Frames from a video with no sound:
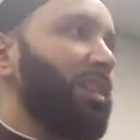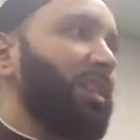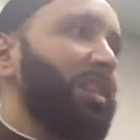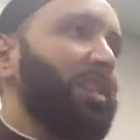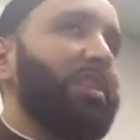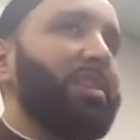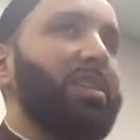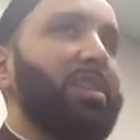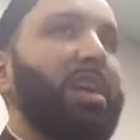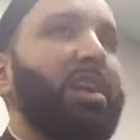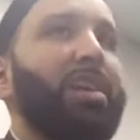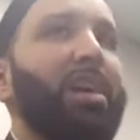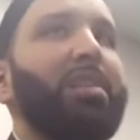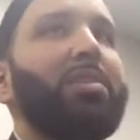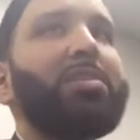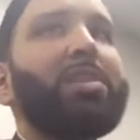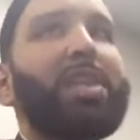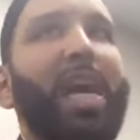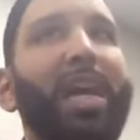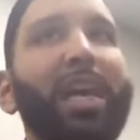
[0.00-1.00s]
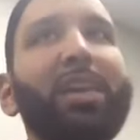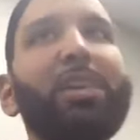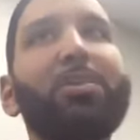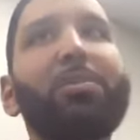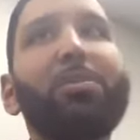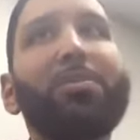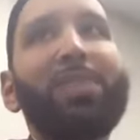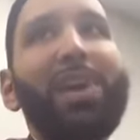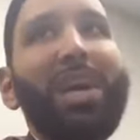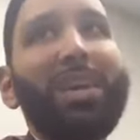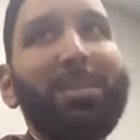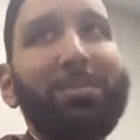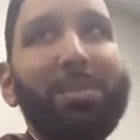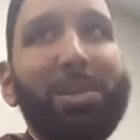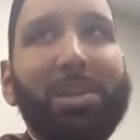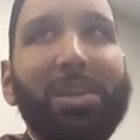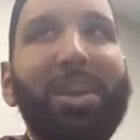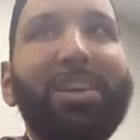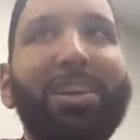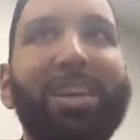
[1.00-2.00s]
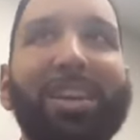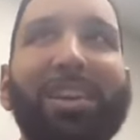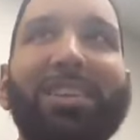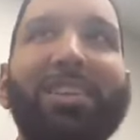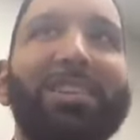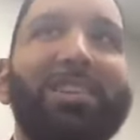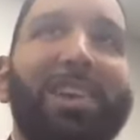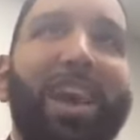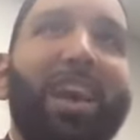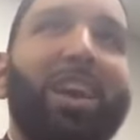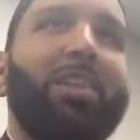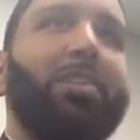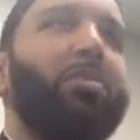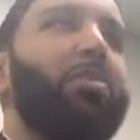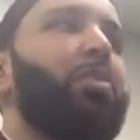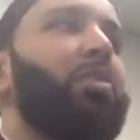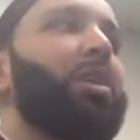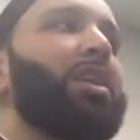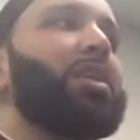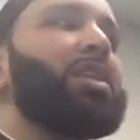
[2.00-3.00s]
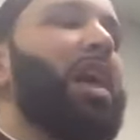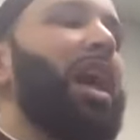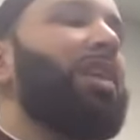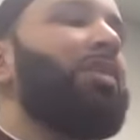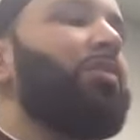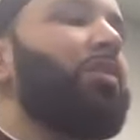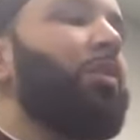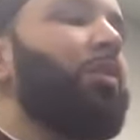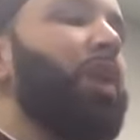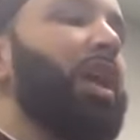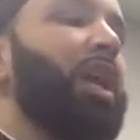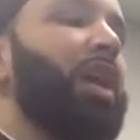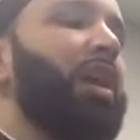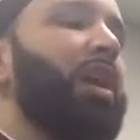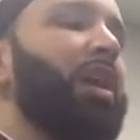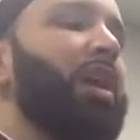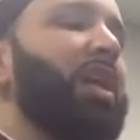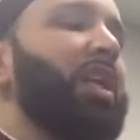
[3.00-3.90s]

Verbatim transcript: and this is another technical fact, I'm just kind of getting the technical things out of the way.